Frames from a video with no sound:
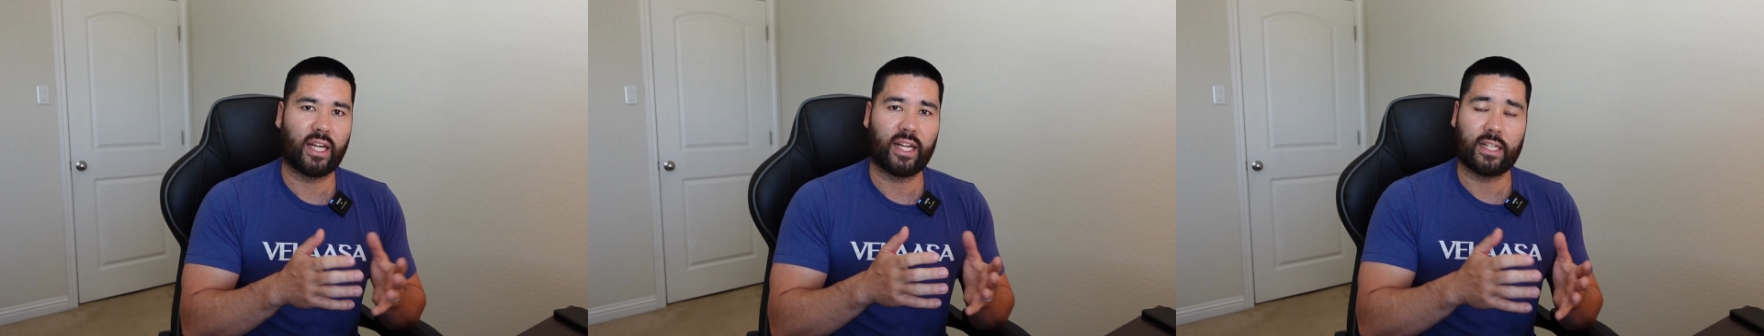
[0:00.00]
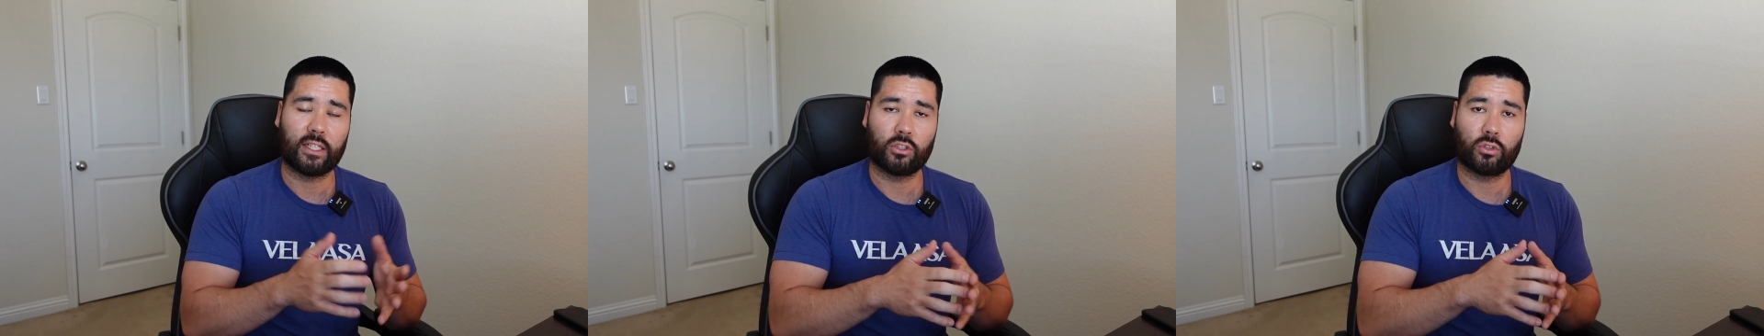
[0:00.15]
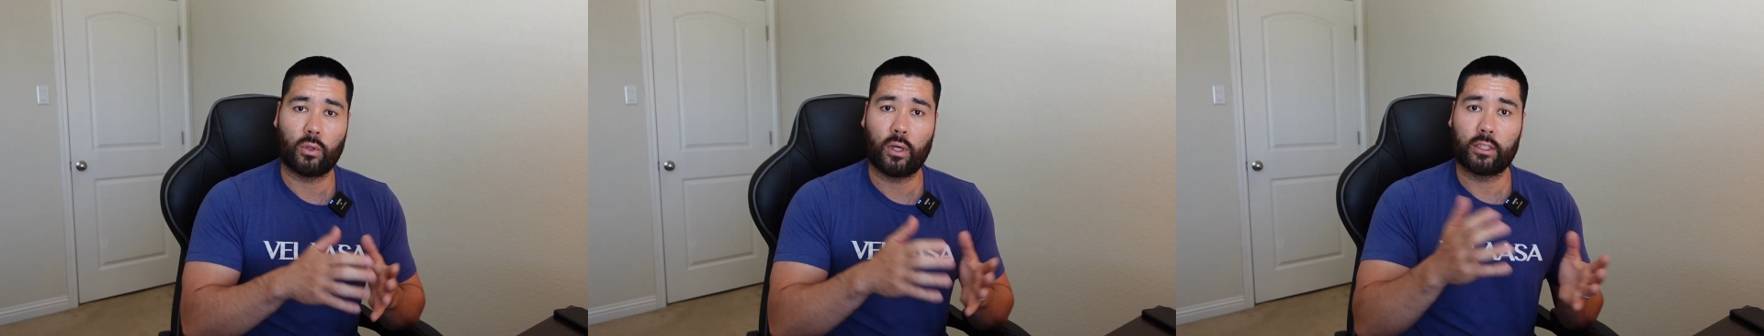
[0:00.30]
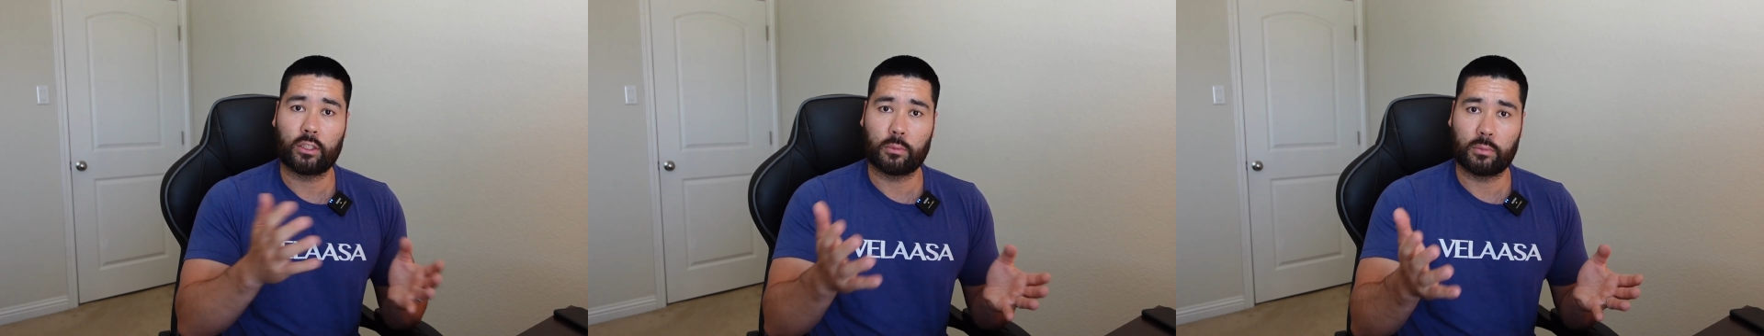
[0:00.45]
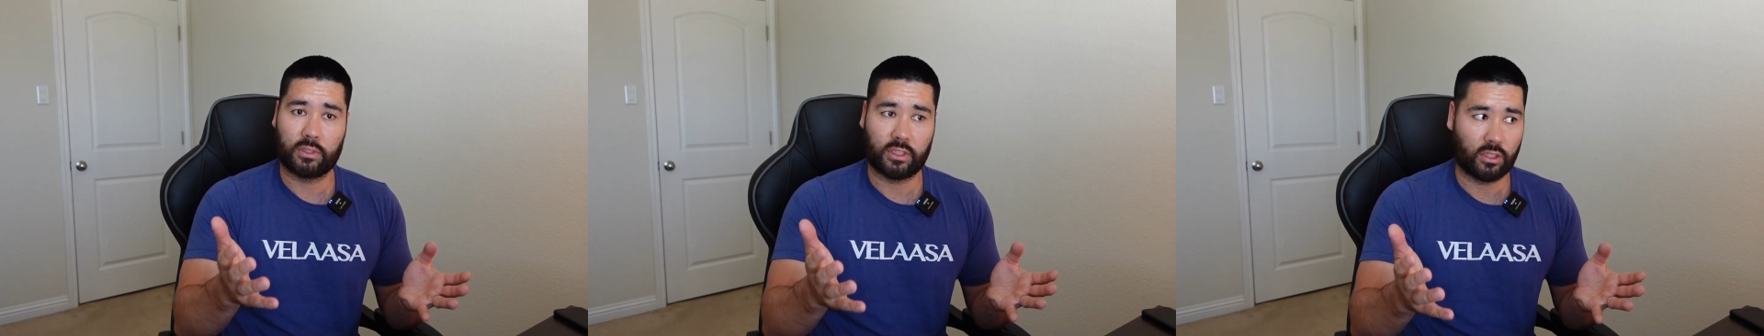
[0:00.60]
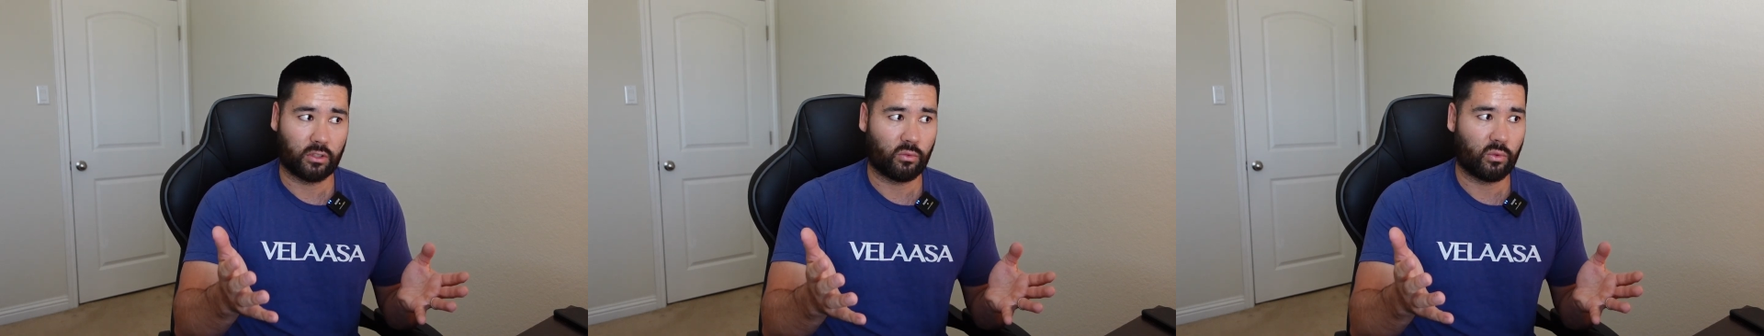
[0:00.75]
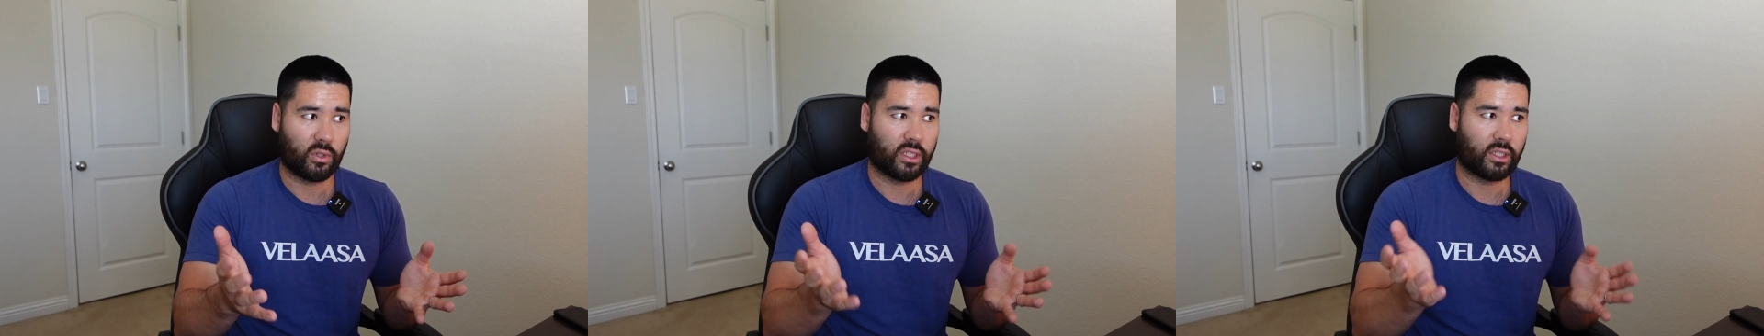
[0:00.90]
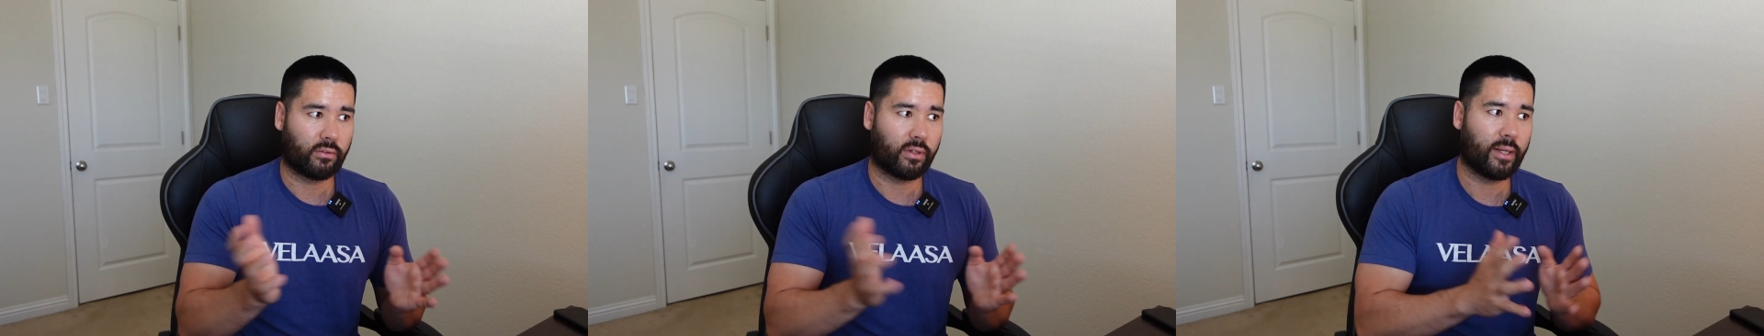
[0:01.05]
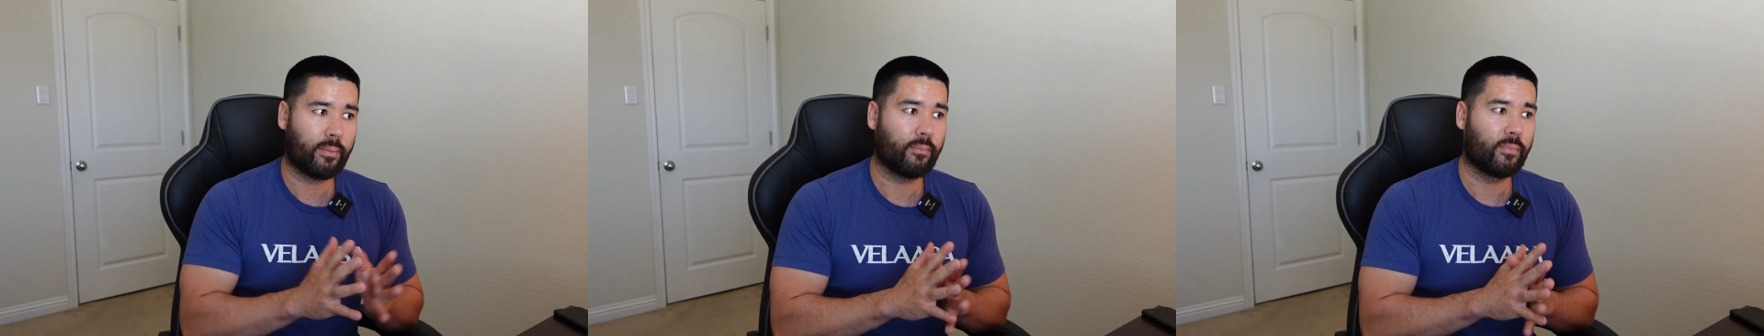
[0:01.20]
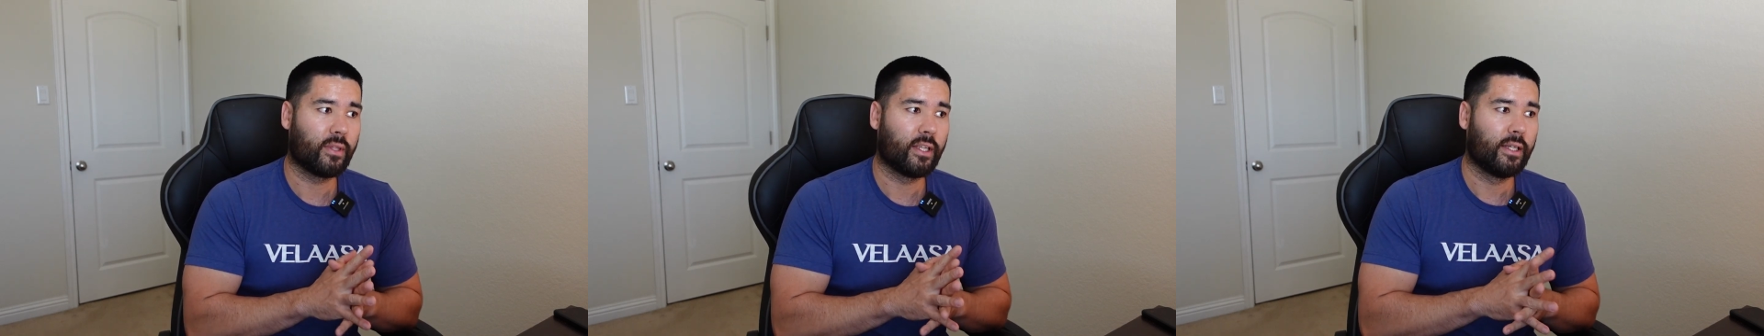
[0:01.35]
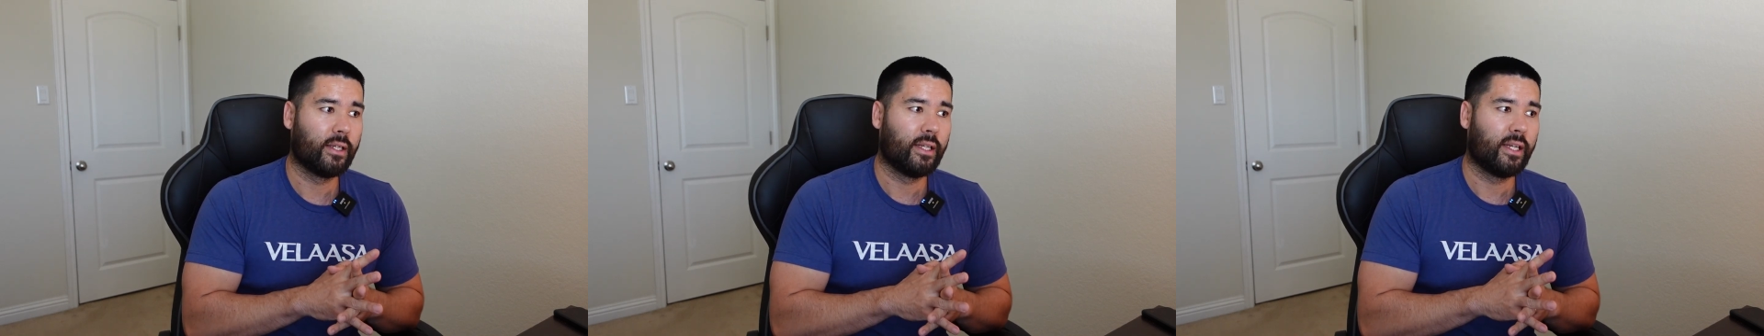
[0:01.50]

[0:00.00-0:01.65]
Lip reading: 80 to 100% of 1RM.